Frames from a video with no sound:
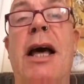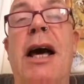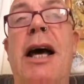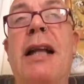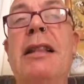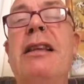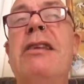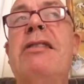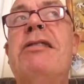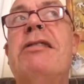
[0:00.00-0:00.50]

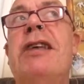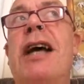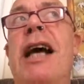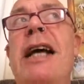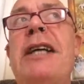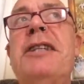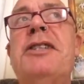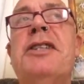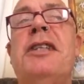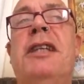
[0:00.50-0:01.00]
And this
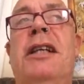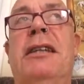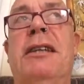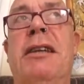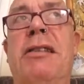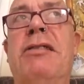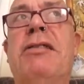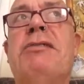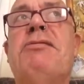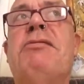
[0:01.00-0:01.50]

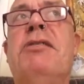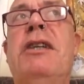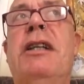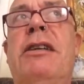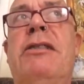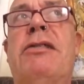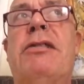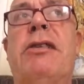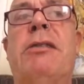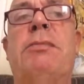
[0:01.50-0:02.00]
has
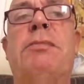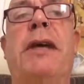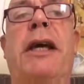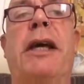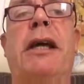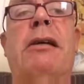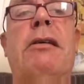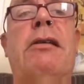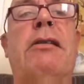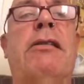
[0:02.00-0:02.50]
really stood me
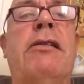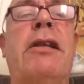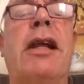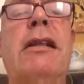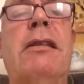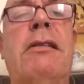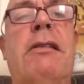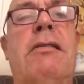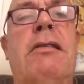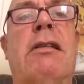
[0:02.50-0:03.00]
in good
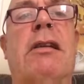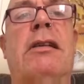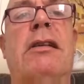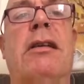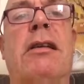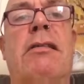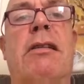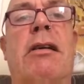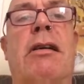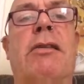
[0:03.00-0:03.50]
stead this
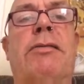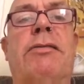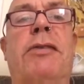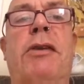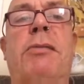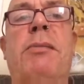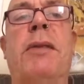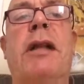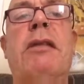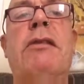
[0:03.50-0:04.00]
last
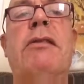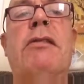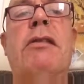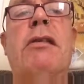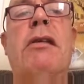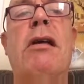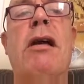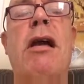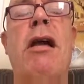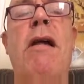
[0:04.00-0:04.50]
few
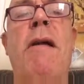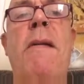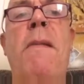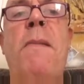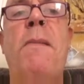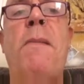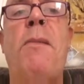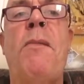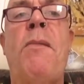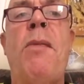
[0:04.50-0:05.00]
months.
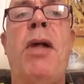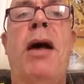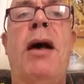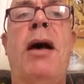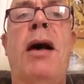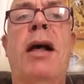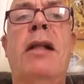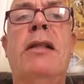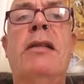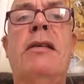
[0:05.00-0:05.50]

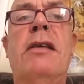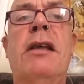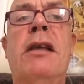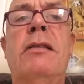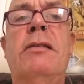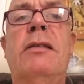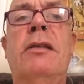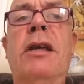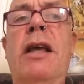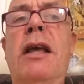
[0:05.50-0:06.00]
And
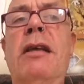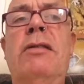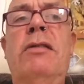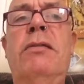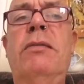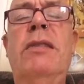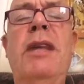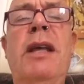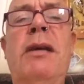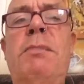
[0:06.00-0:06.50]

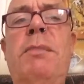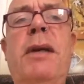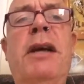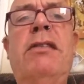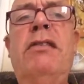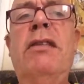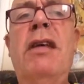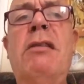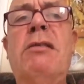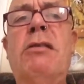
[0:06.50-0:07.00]
it may
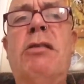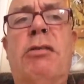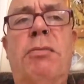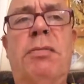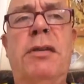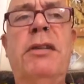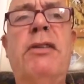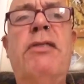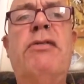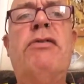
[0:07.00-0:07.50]
sound
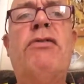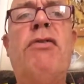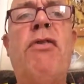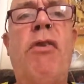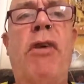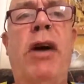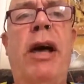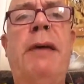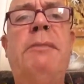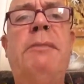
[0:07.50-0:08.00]
odd, but just try